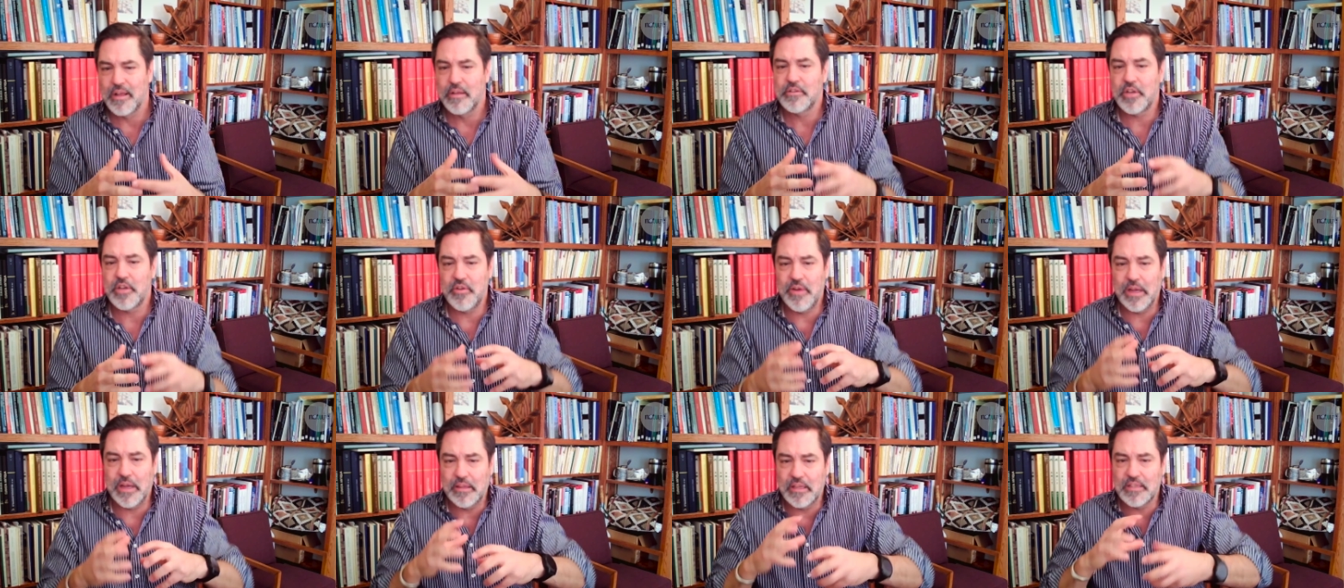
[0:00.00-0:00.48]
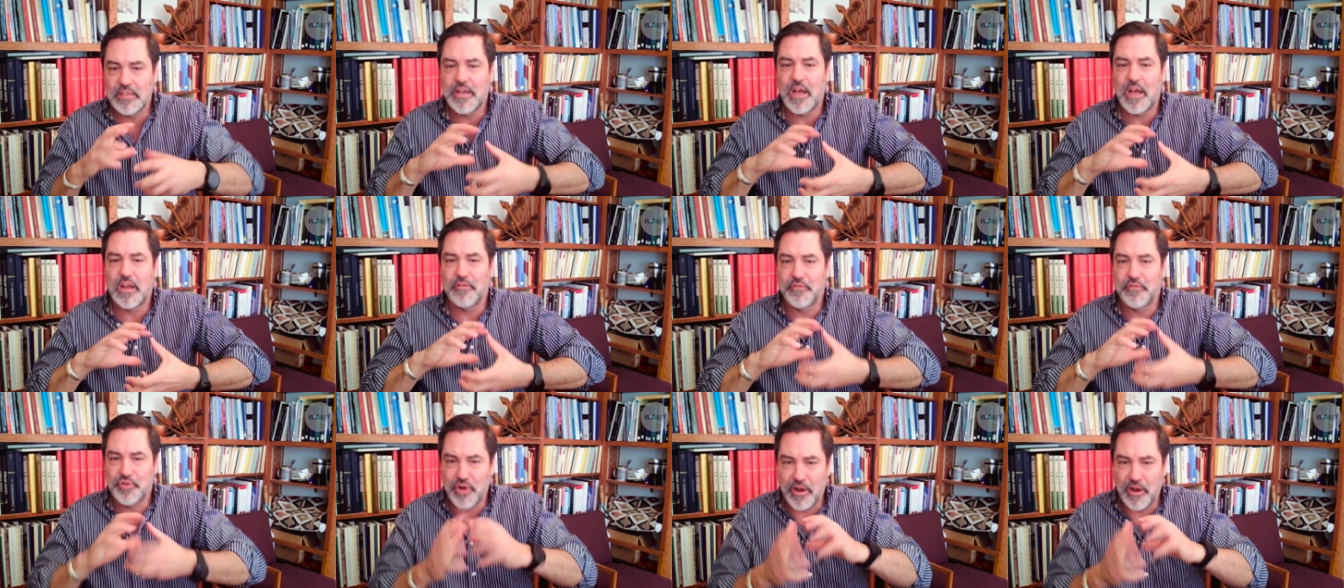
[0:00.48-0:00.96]
So you get this
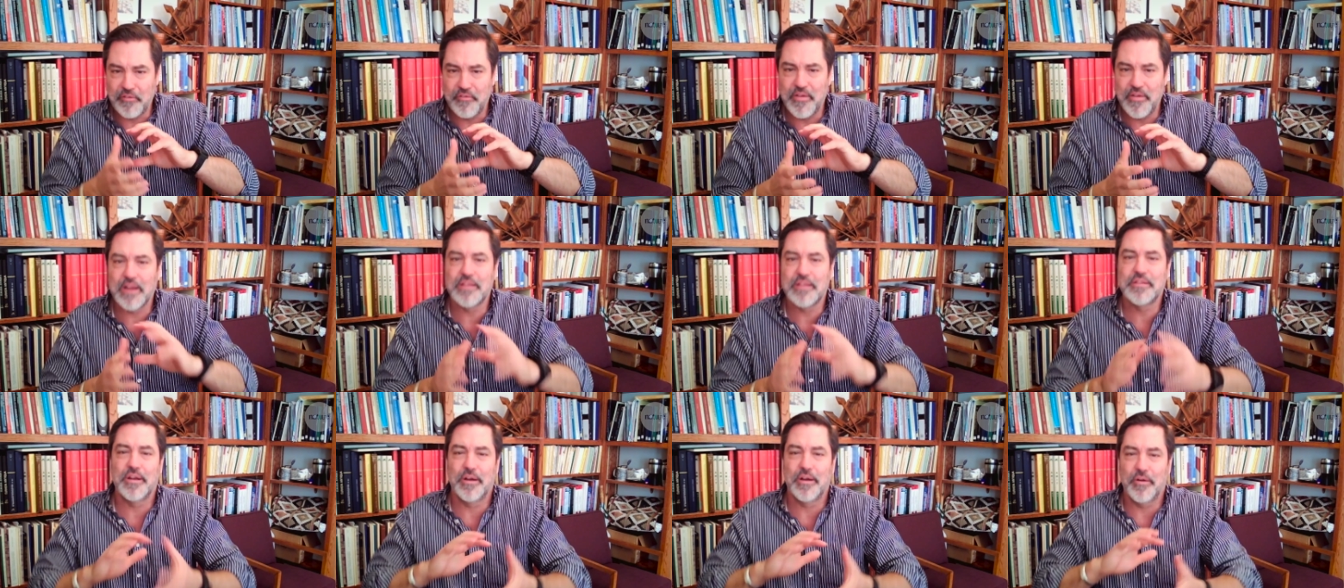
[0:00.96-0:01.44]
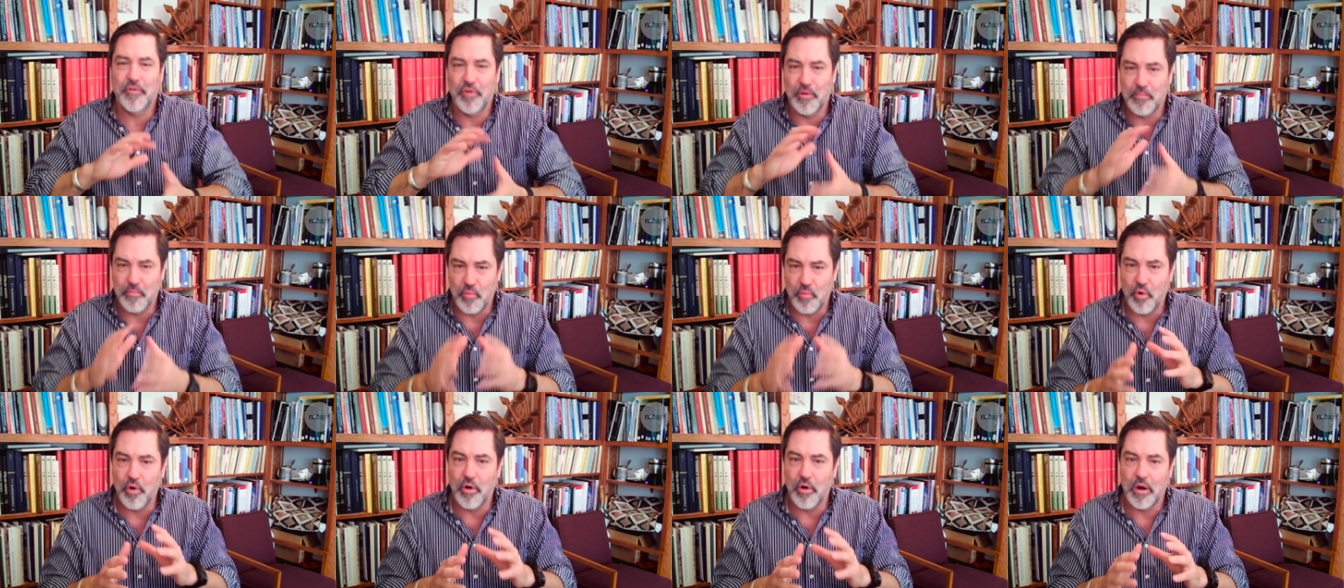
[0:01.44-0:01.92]
kind of trifecta or
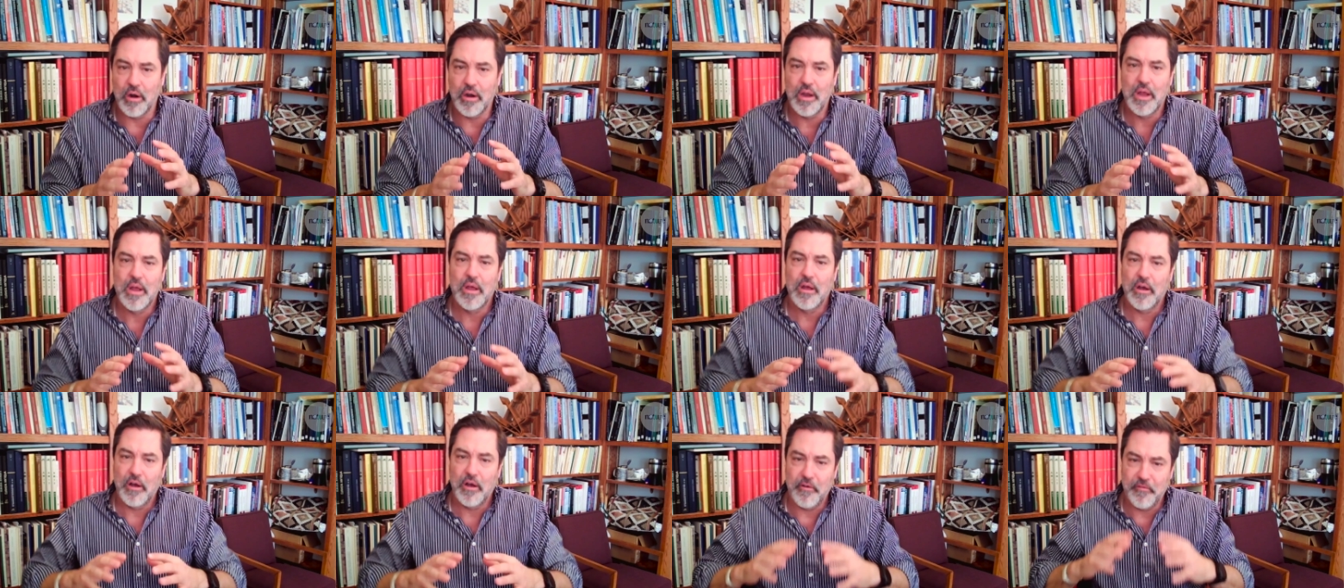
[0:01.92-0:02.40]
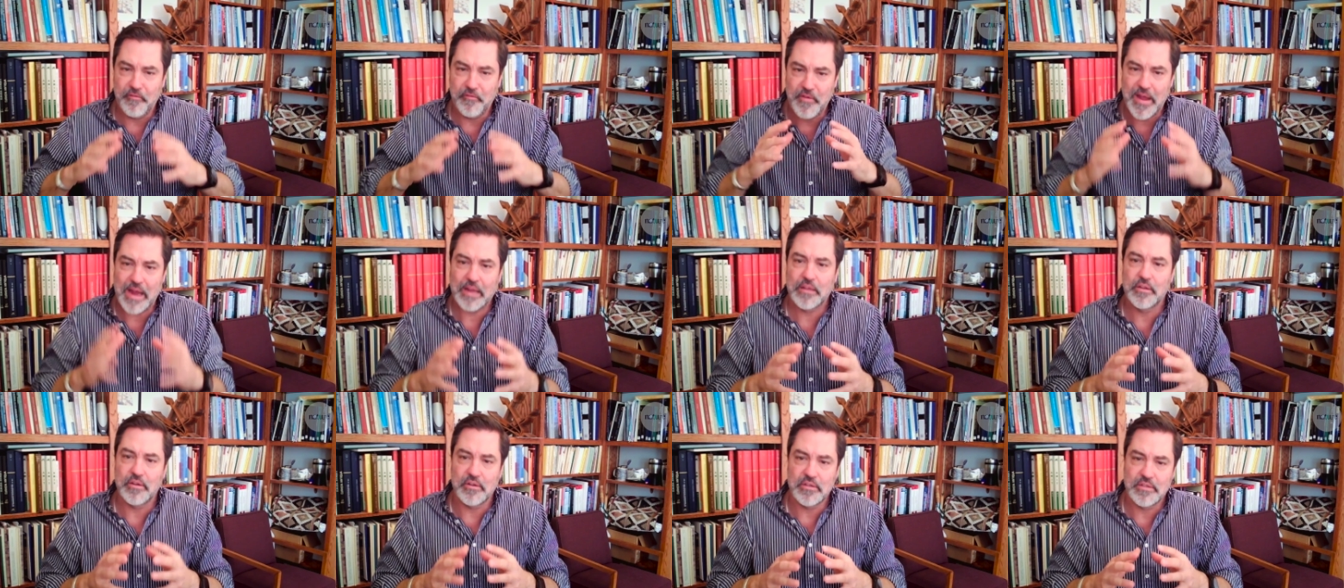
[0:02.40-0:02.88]
more of
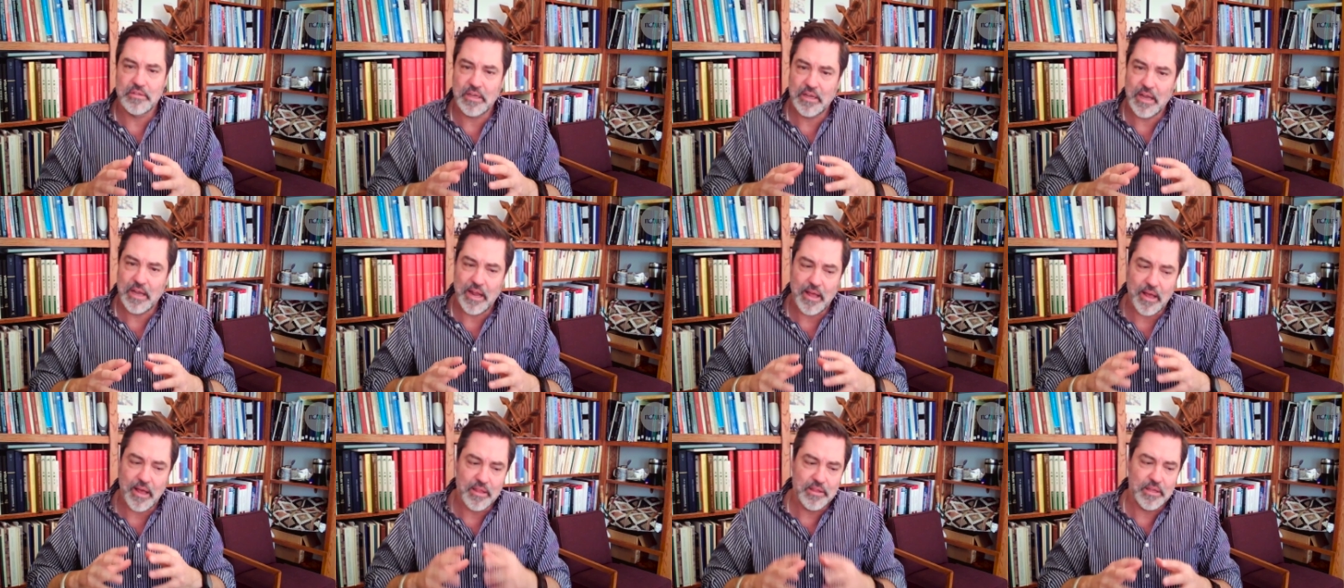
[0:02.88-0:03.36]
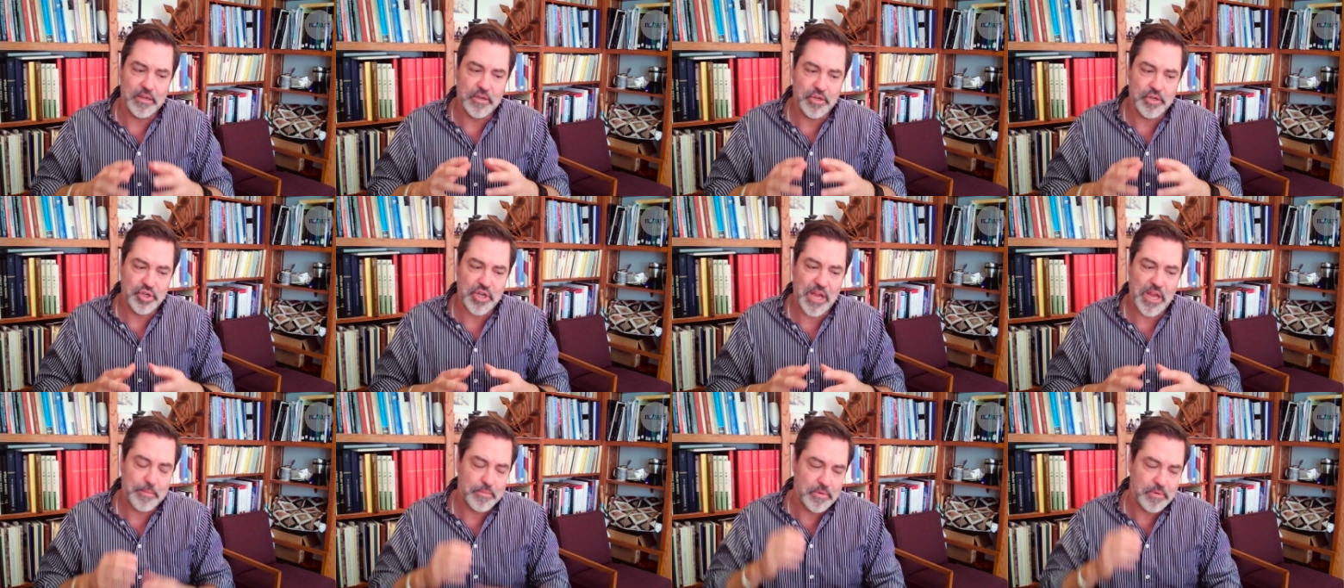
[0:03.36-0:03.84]
factors that kind of, I think,
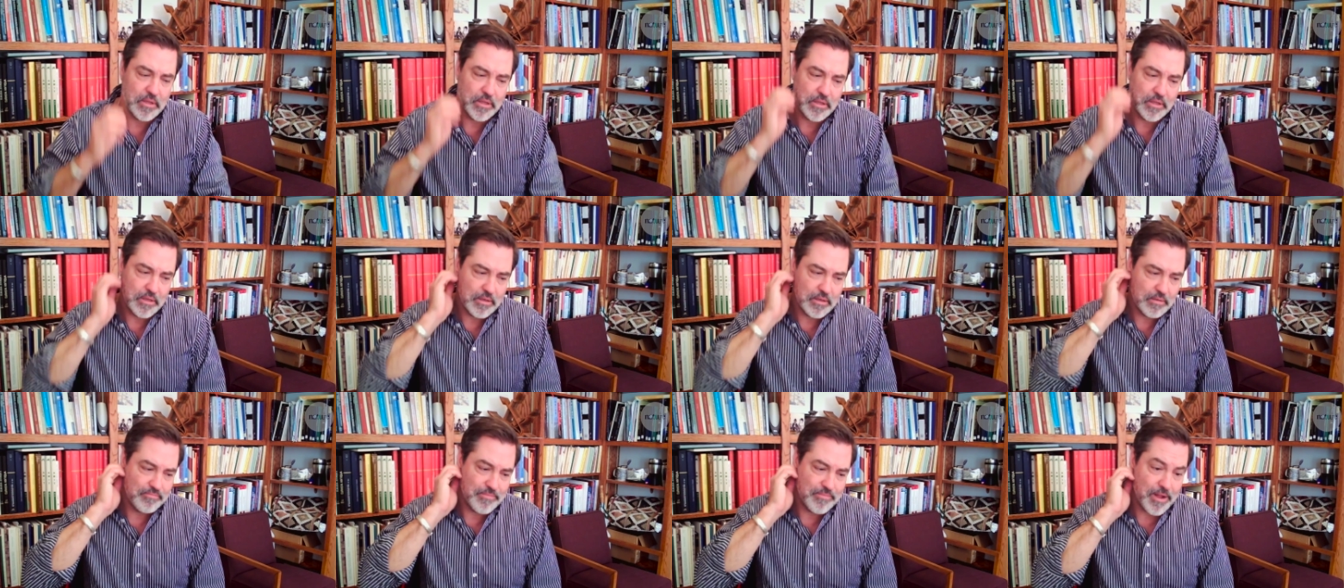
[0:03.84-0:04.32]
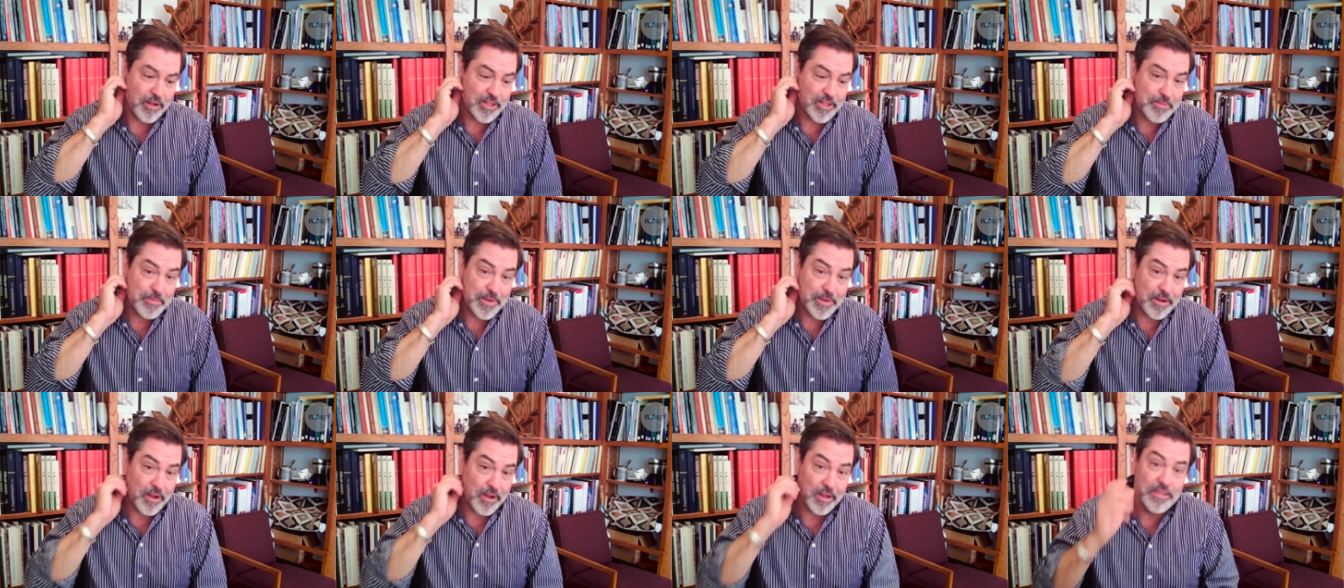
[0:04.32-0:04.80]
shaped the
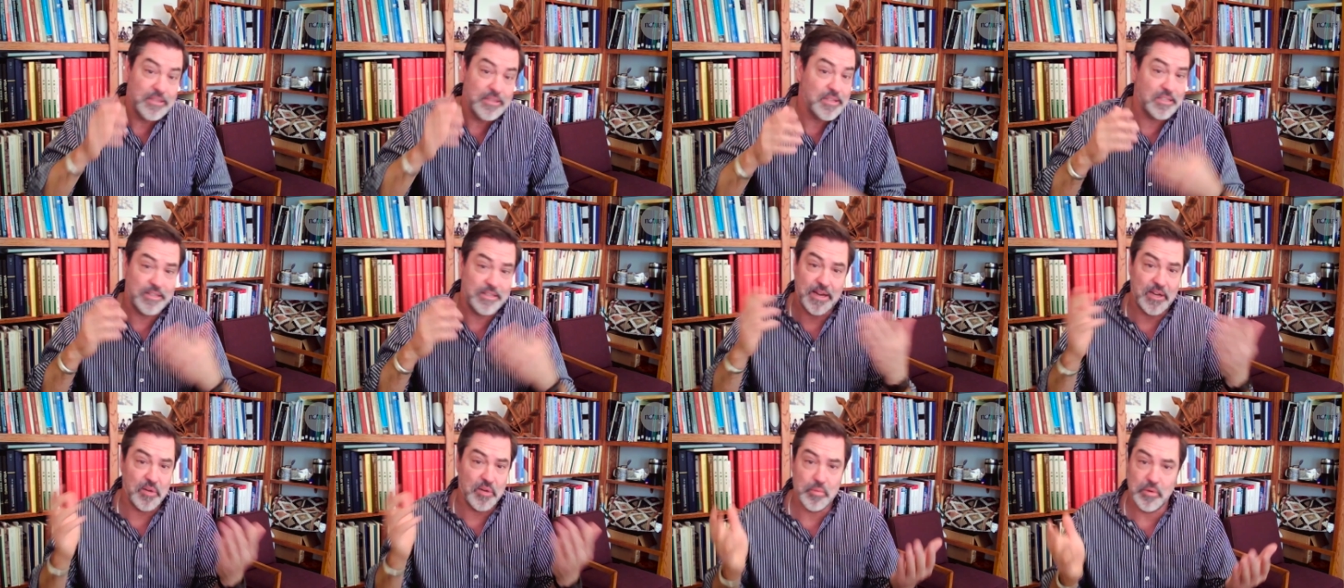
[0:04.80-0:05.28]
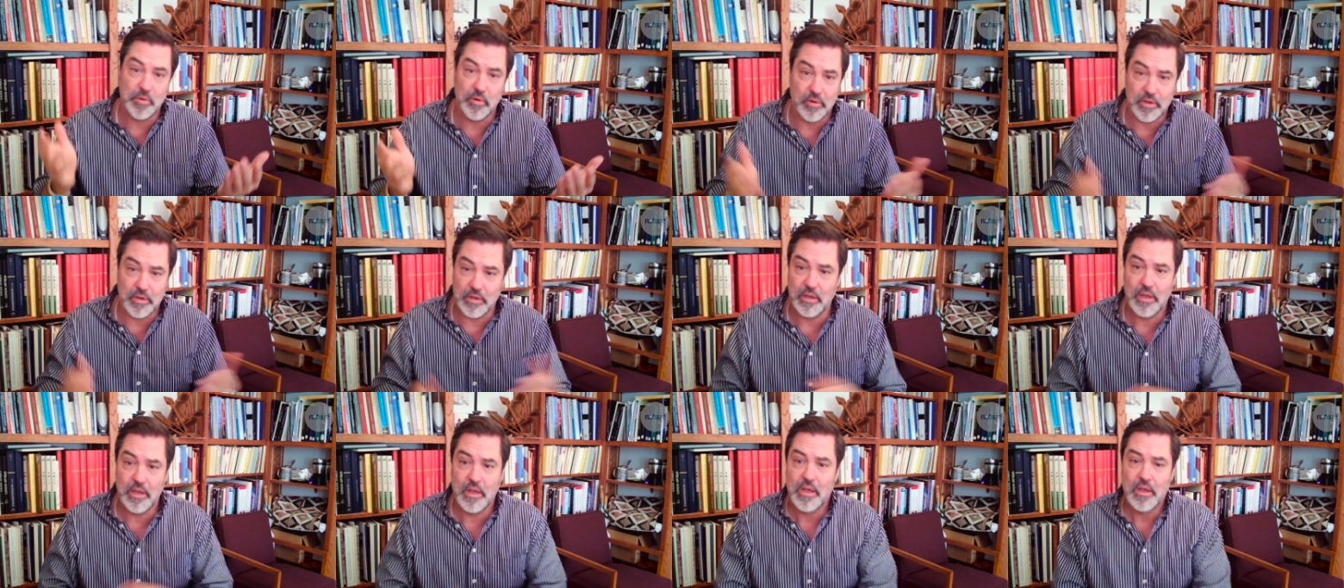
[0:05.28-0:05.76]
ultimate
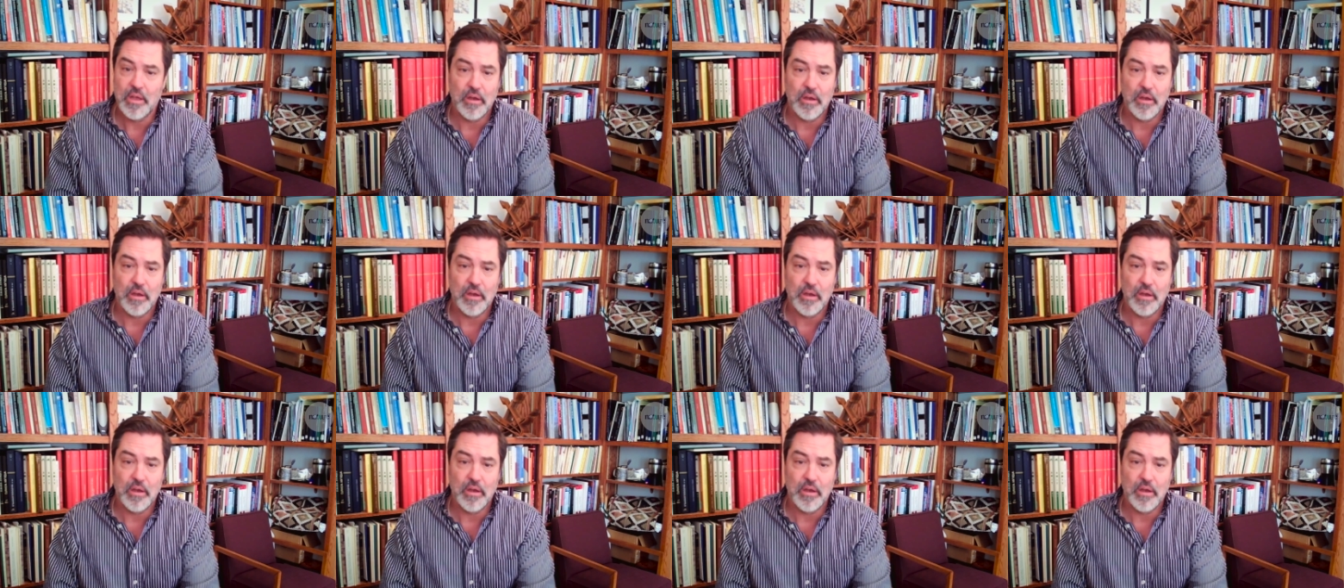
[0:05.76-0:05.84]
unsustainability